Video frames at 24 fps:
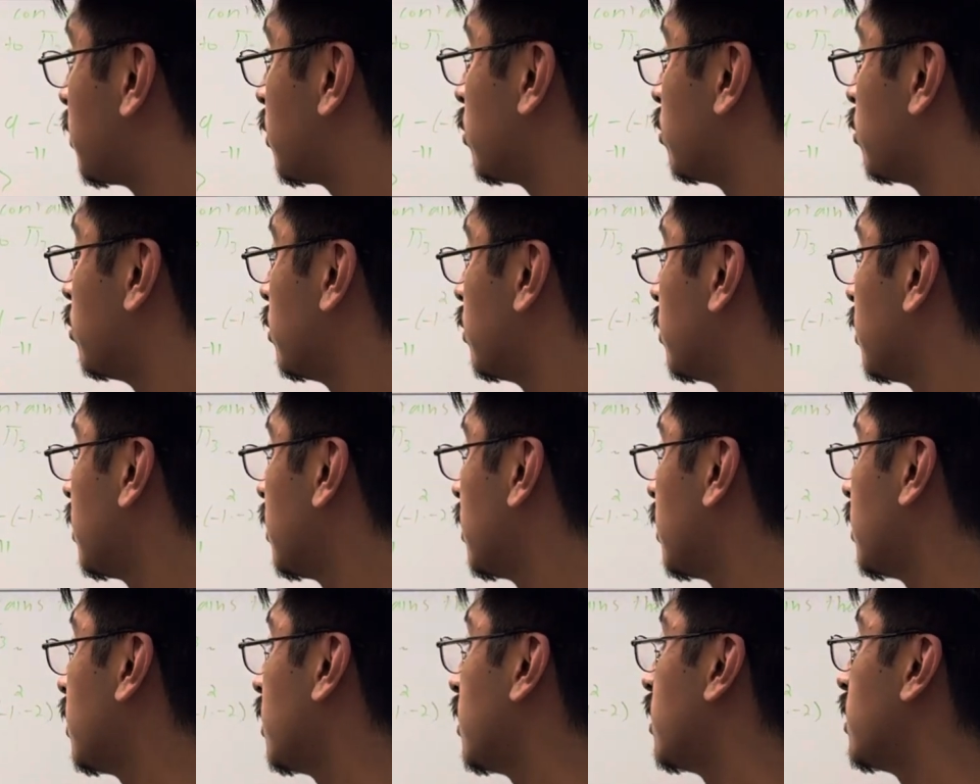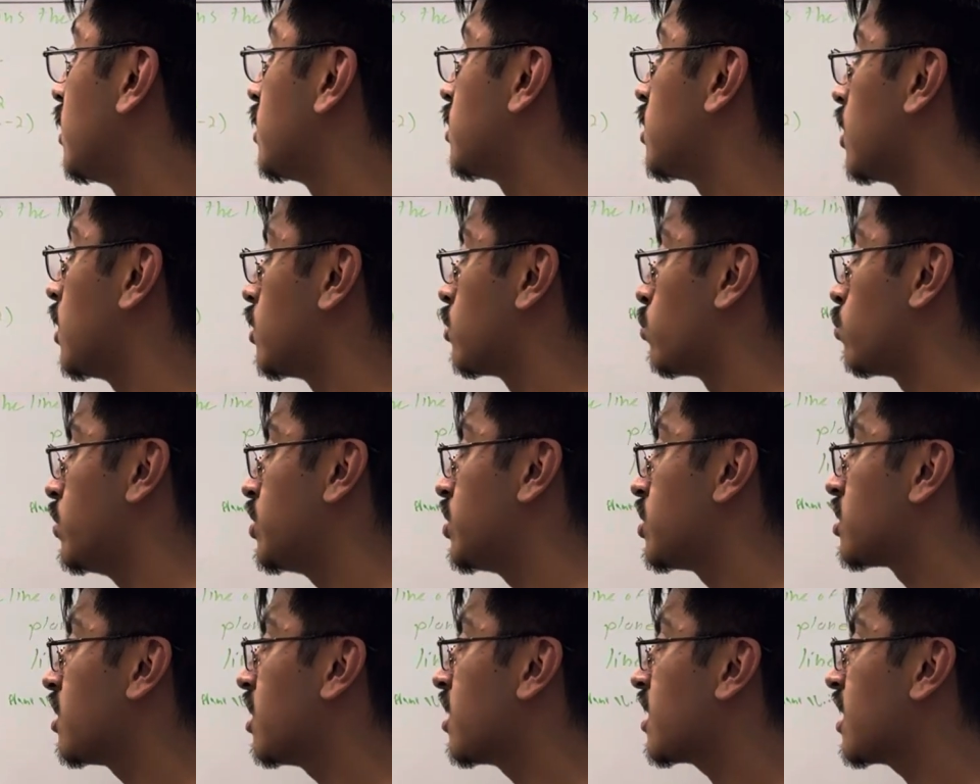2, since we
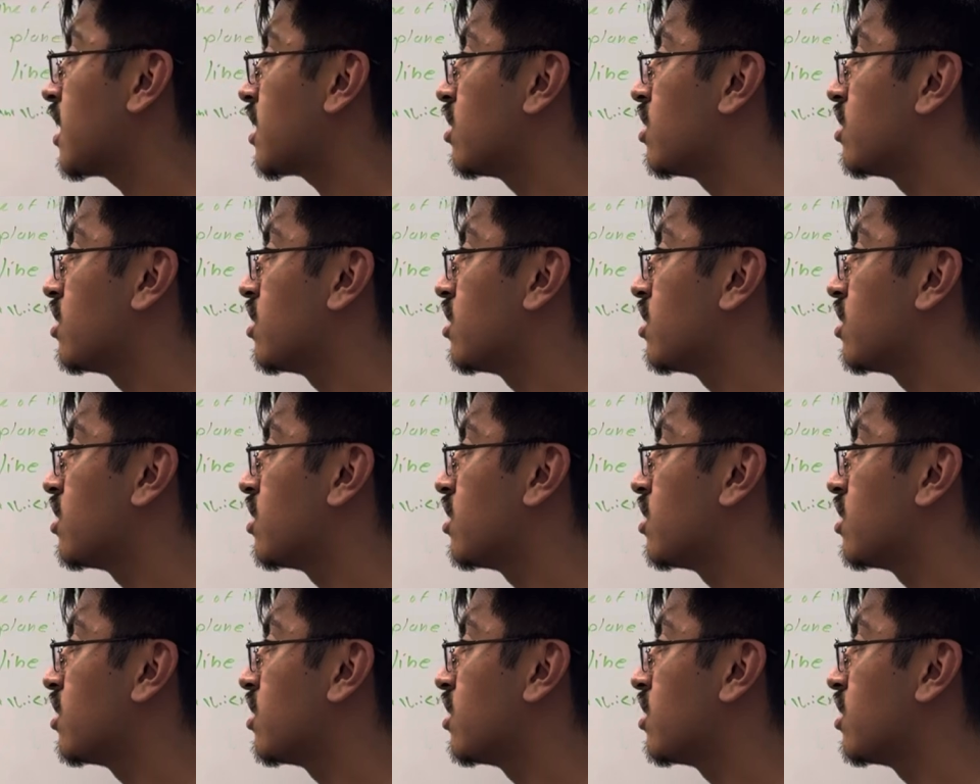just look at